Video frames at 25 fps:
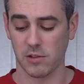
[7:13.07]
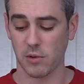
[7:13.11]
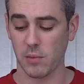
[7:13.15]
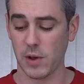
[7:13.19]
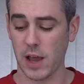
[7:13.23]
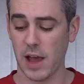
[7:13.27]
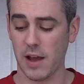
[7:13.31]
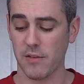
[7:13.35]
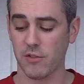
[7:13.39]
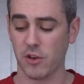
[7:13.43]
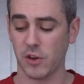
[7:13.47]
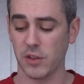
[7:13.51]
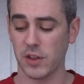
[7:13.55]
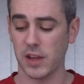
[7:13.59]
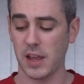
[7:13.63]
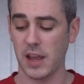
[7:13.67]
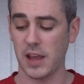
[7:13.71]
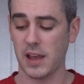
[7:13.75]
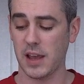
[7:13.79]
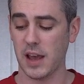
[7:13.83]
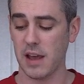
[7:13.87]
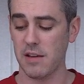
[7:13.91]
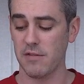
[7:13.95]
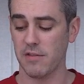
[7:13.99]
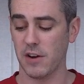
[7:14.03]
So we have got the
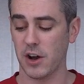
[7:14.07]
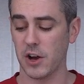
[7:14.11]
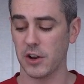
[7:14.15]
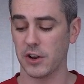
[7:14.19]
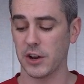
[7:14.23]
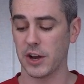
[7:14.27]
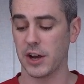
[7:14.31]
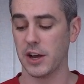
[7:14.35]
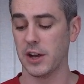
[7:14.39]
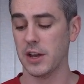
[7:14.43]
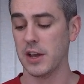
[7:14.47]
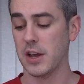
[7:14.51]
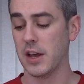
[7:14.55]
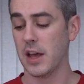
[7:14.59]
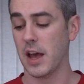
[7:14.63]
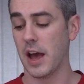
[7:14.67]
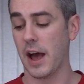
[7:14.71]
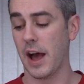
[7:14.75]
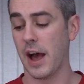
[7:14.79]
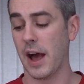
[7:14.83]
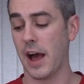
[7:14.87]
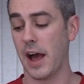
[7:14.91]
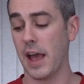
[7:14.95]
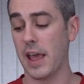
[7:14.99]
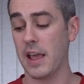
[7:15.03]
EK Vardar
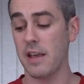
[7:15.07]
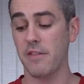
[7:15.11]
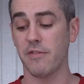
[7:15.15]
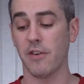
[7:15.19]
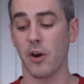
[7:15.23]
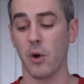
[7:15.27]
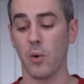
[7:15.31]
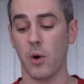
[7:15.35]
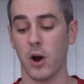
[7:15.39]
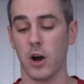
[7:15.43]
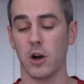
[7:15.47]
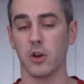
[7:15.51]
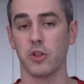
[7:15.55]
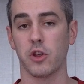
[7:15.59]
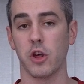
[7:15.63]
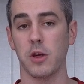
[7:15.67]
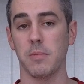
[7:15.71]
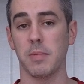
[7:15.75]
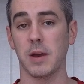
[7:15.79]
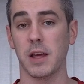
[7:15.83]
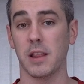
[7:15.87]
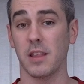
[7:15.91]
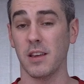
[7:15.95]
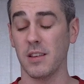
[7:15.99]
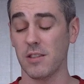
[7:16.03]
Evo
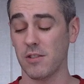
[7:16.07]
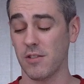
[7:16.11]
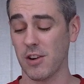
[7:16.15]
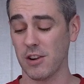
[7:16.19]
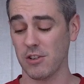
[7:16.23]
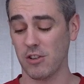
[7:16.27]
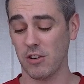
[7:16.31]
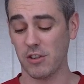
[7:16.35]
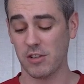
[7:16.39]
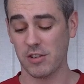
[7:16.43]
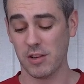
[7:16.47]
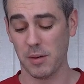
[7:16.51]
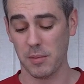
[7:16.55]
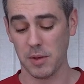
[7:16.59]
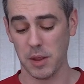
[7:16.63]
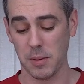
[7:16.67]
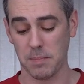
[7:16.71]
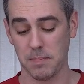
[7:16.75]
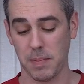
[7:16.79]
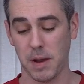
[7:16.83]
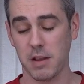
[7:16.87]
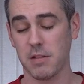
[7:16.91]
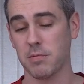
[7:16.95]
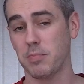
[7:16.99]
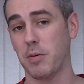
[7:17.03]
RGB. These are actually some of the
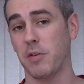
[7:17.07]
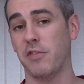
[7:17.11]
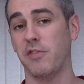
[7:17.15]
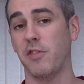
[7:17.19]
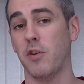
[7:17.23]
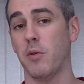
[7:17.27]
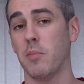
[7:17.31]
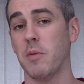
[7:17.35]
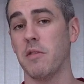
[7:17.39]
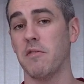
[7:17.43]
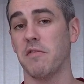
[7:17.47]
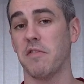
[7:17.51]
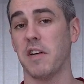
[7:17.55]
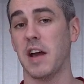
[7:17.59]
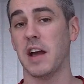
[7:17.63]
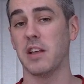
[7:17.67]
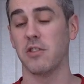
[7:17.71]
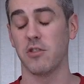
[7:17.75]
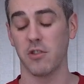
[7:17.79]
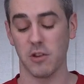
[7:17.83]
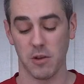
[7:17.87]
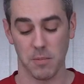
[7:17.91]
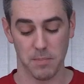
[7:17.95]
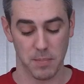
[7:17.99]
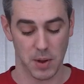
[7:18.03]
best performing
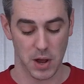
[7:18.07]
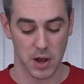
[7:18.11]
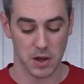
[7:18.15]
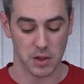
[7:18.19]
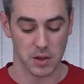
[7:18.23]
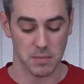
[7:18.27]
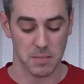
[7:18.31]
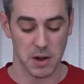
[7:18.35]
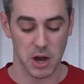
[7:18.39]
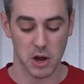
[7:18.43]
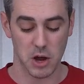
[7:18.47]
fans you can buy on the